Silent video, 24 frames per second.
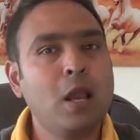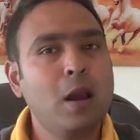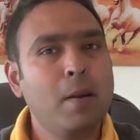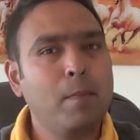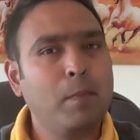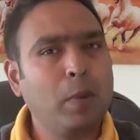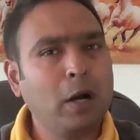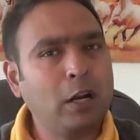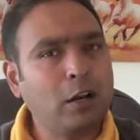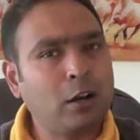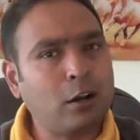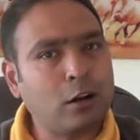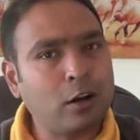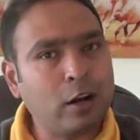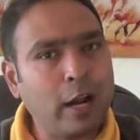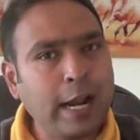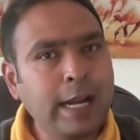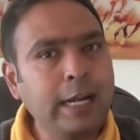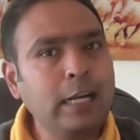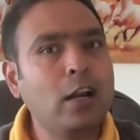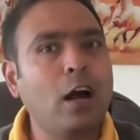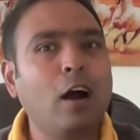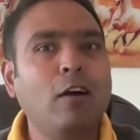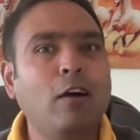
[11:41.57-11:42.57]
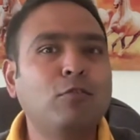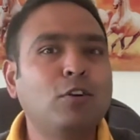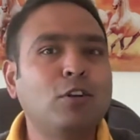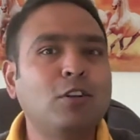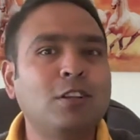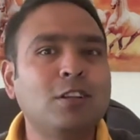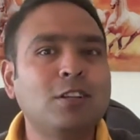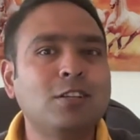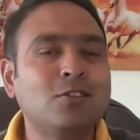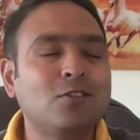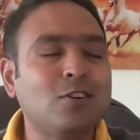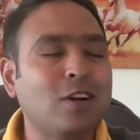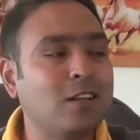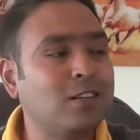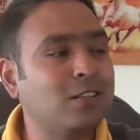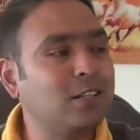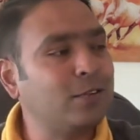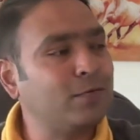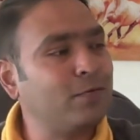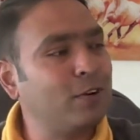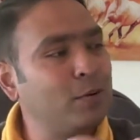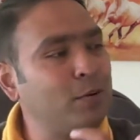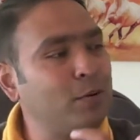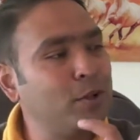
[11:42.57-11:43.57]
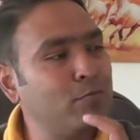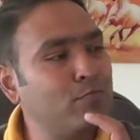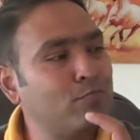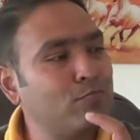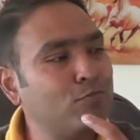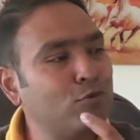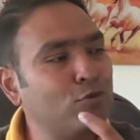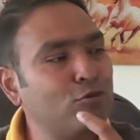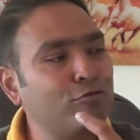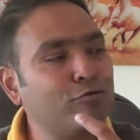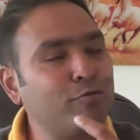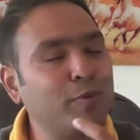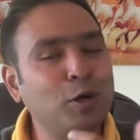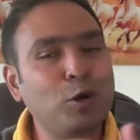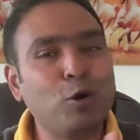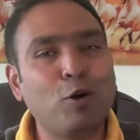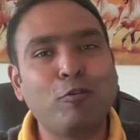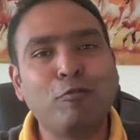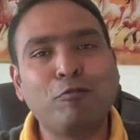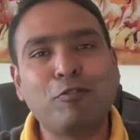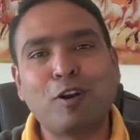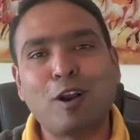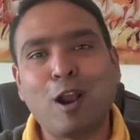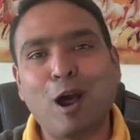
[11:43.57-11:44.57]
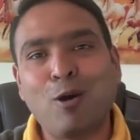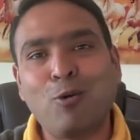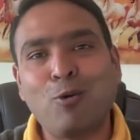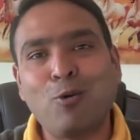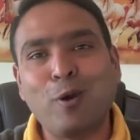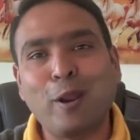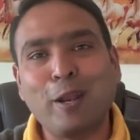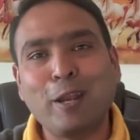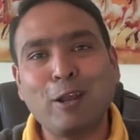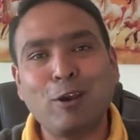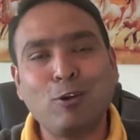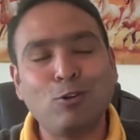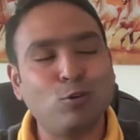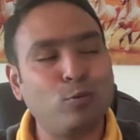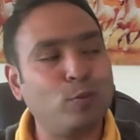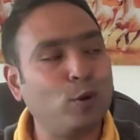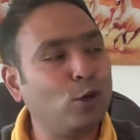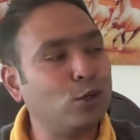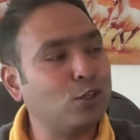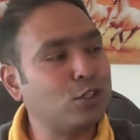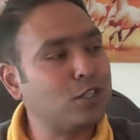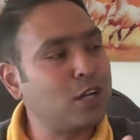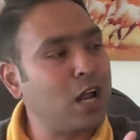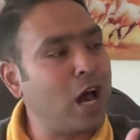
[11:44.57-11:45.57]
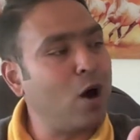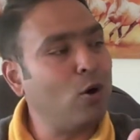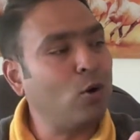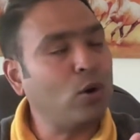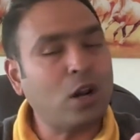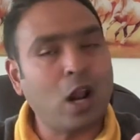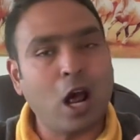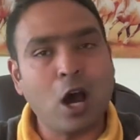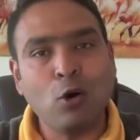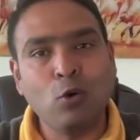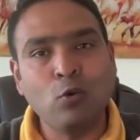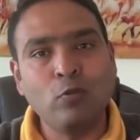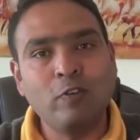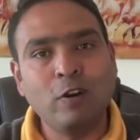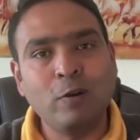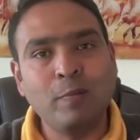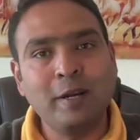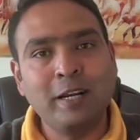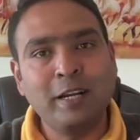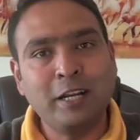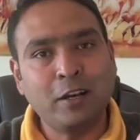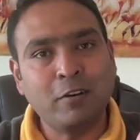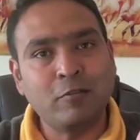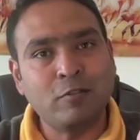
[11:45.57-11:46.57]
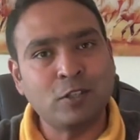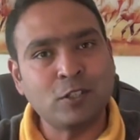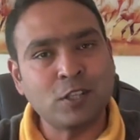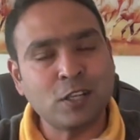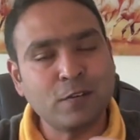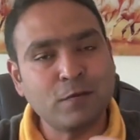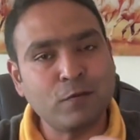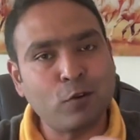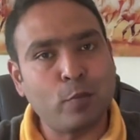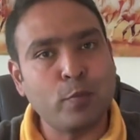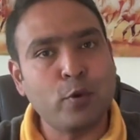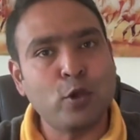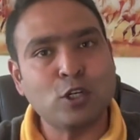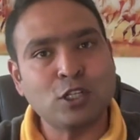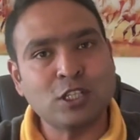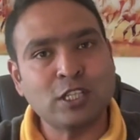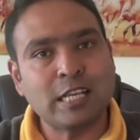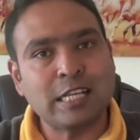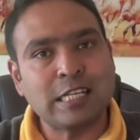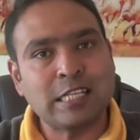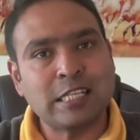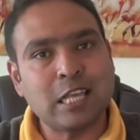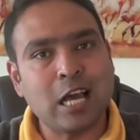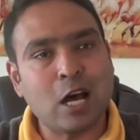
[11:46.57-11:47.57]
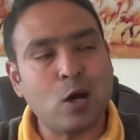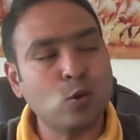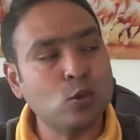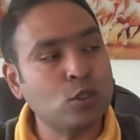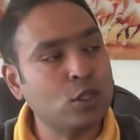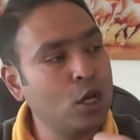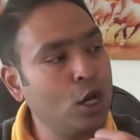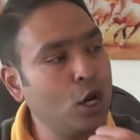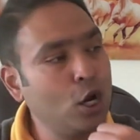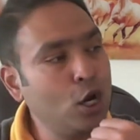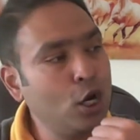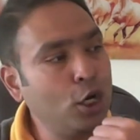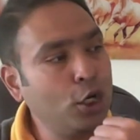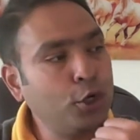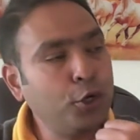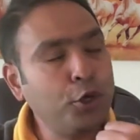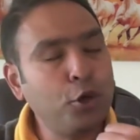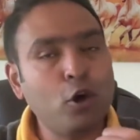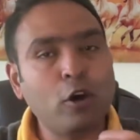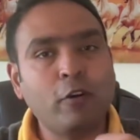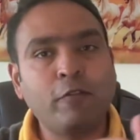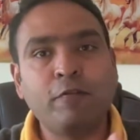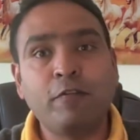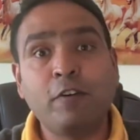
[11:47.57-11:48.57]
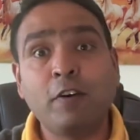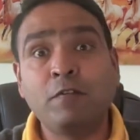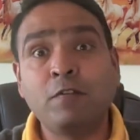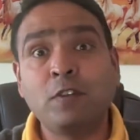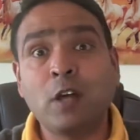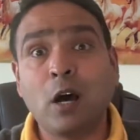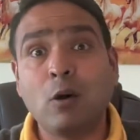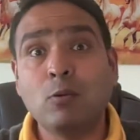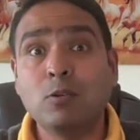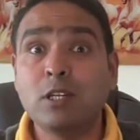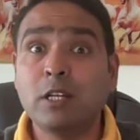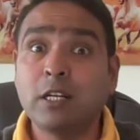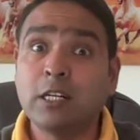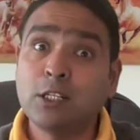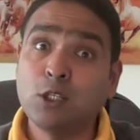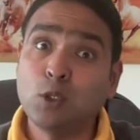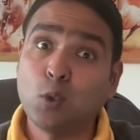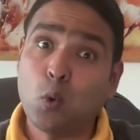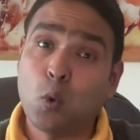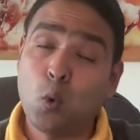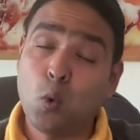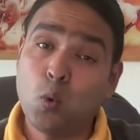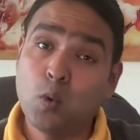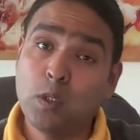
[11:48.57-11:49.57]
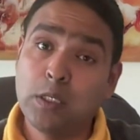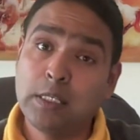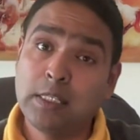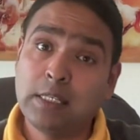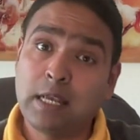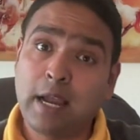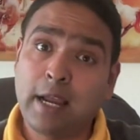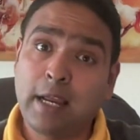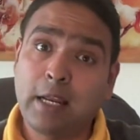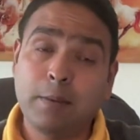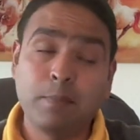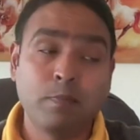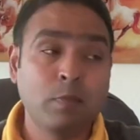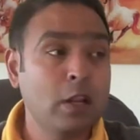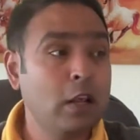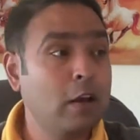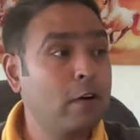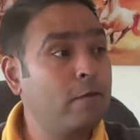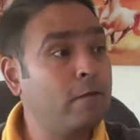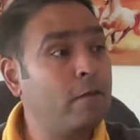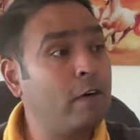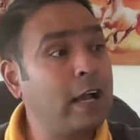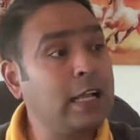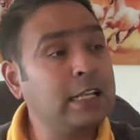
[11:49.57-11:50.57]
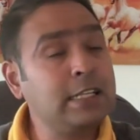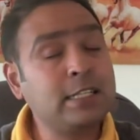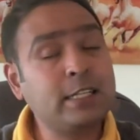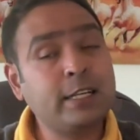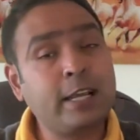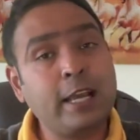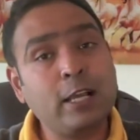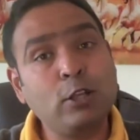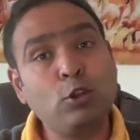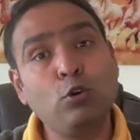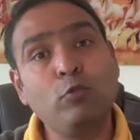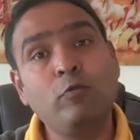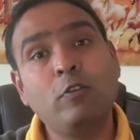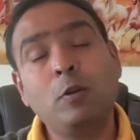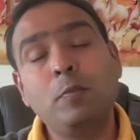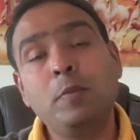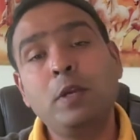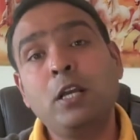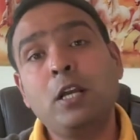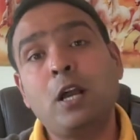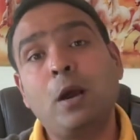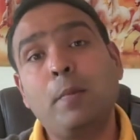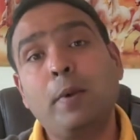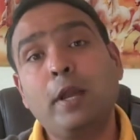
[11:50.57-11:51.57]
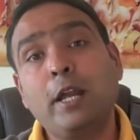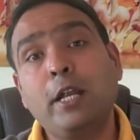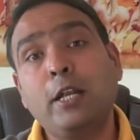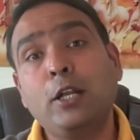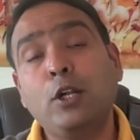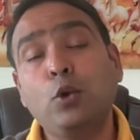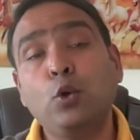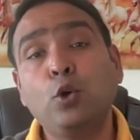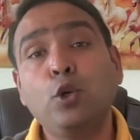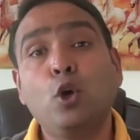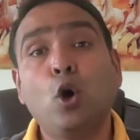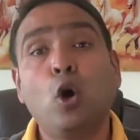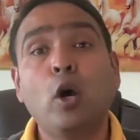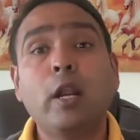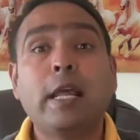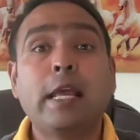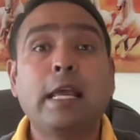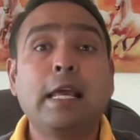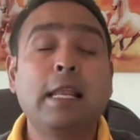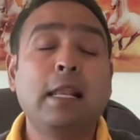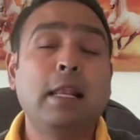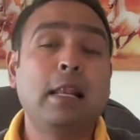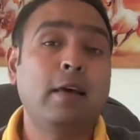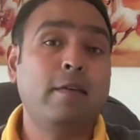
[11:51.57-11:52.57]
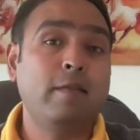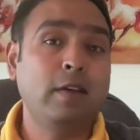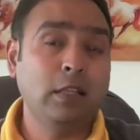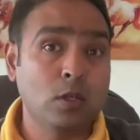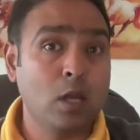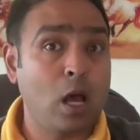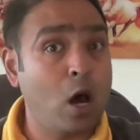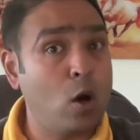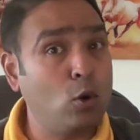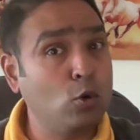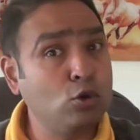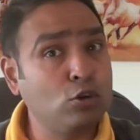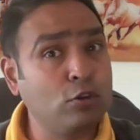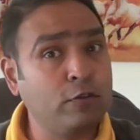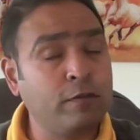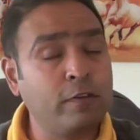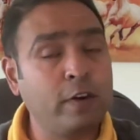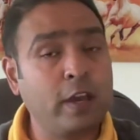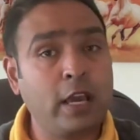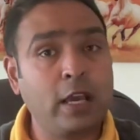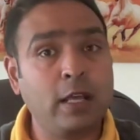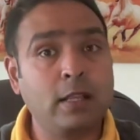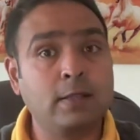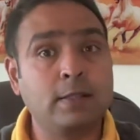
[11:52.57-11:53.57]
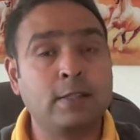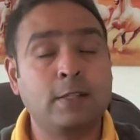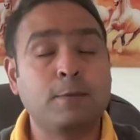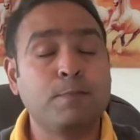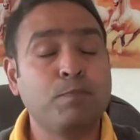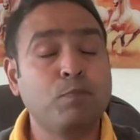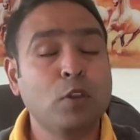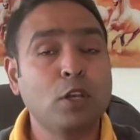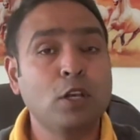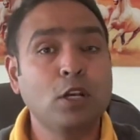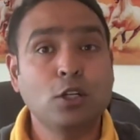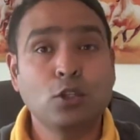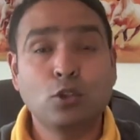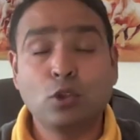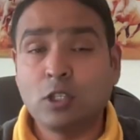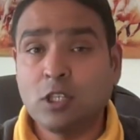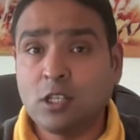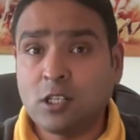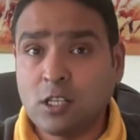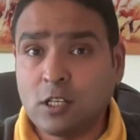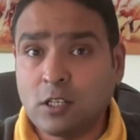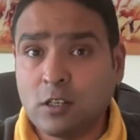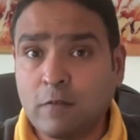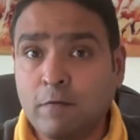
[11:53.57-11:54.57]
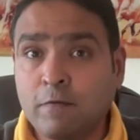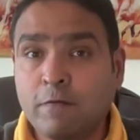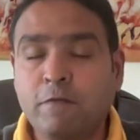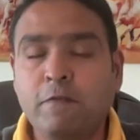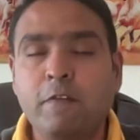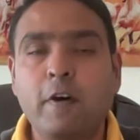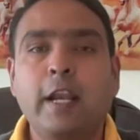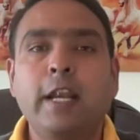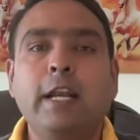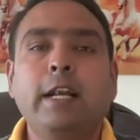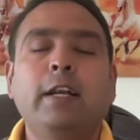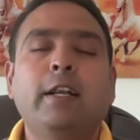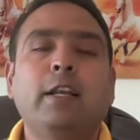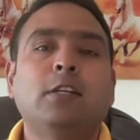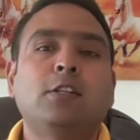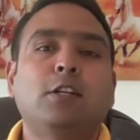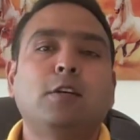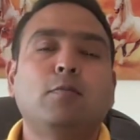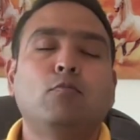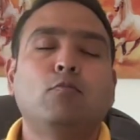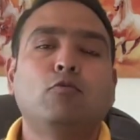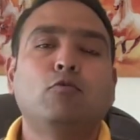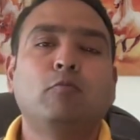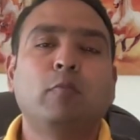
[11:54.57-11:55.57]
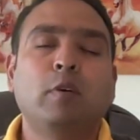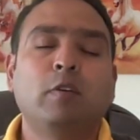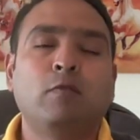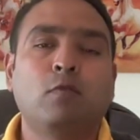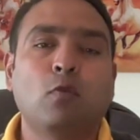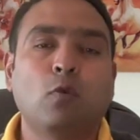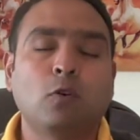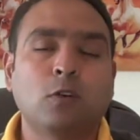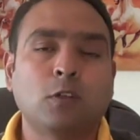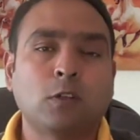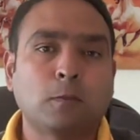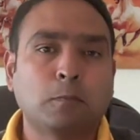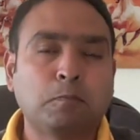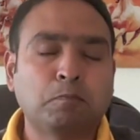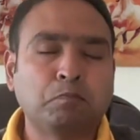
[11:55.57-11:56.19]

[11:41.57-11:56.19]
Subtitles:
But right after this transit will be the movement of Rahu and Ketu because now Rahu will be traversing from your sixth house to your fifth house in its own sign, whilst Ketu will be coming into your 11th house of gains. So this is a very interesting movement, folks.